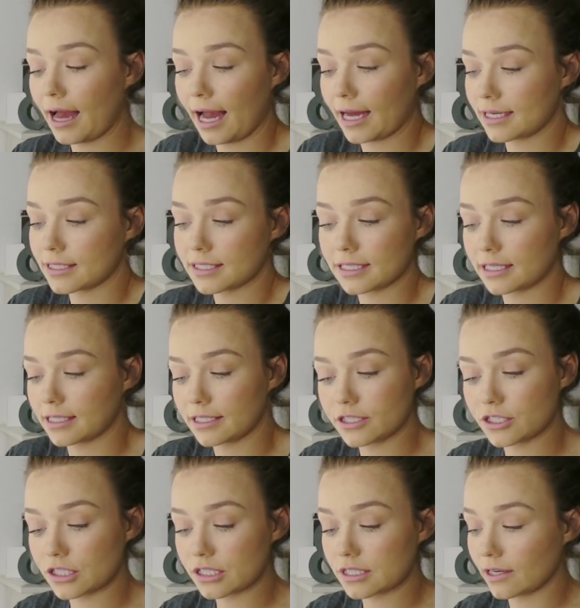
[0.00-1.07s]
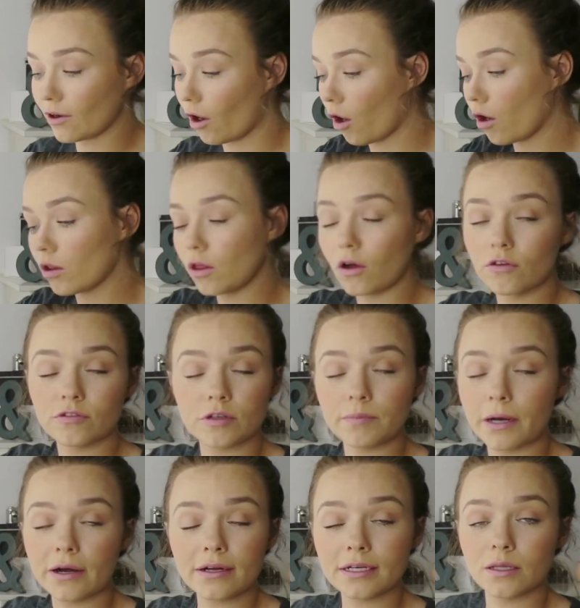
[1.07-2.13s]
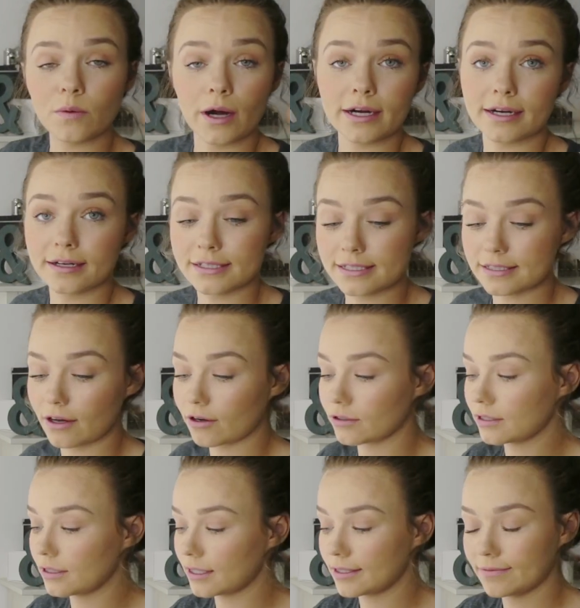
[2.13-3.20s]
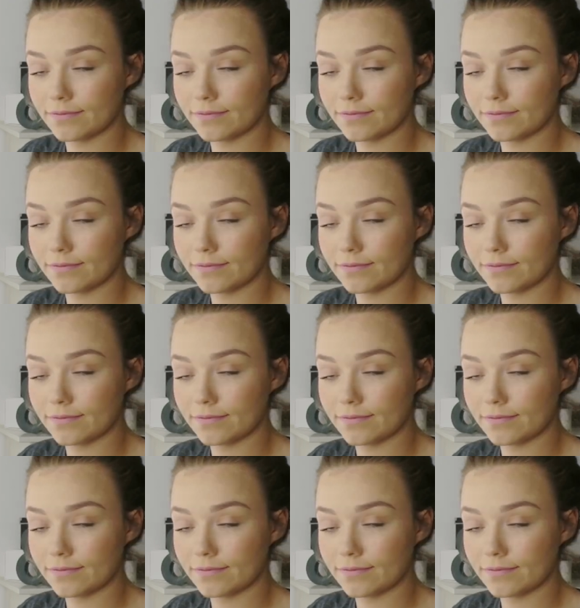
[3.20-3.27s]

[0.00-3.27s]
And it's just an all-over miracle worker, so